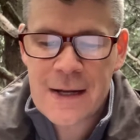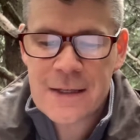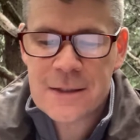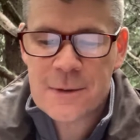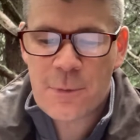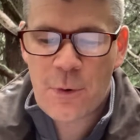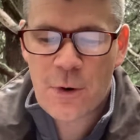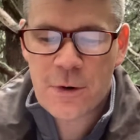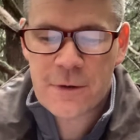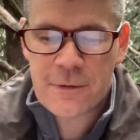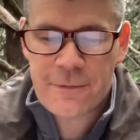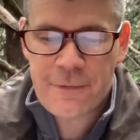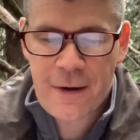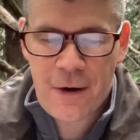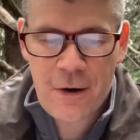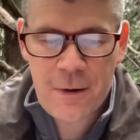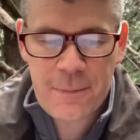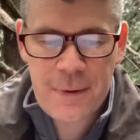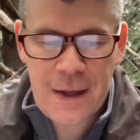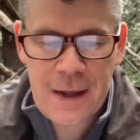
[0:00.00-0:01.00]
supportive
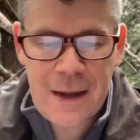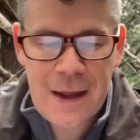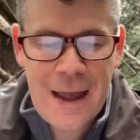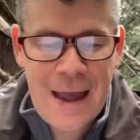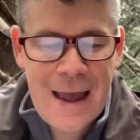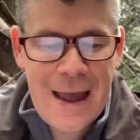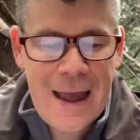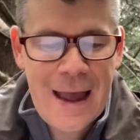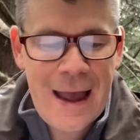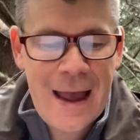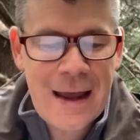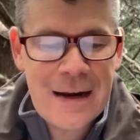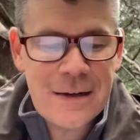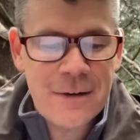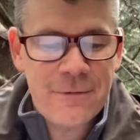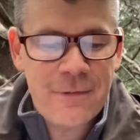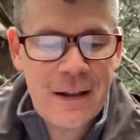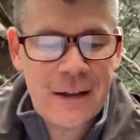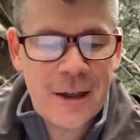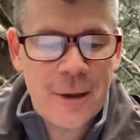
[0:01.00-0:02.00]
therapy, and
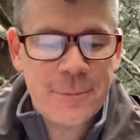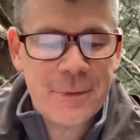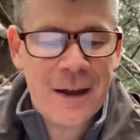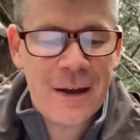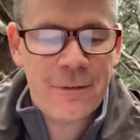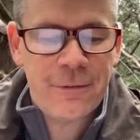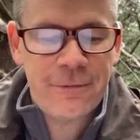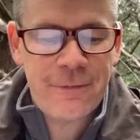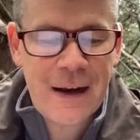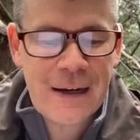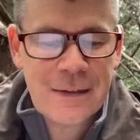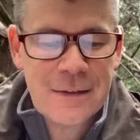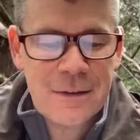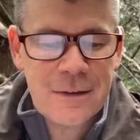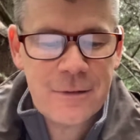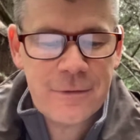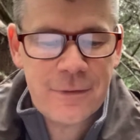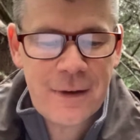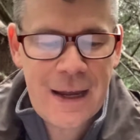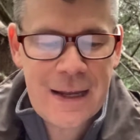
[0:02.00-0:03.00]
developed
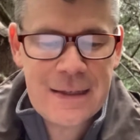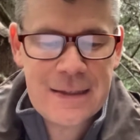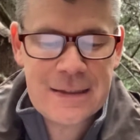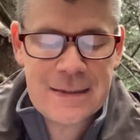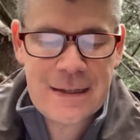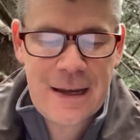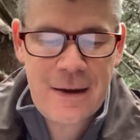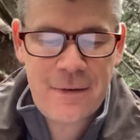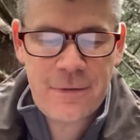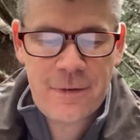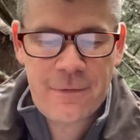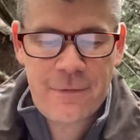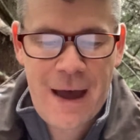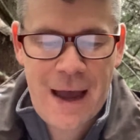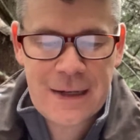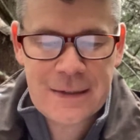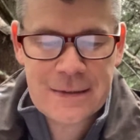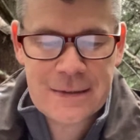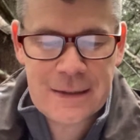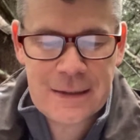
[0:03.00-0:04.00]
effective and safe
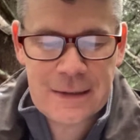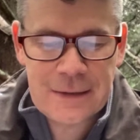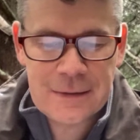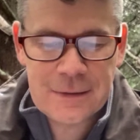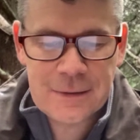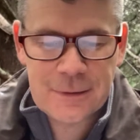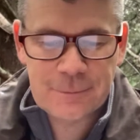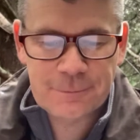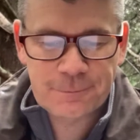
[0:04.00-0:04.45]
vaccines.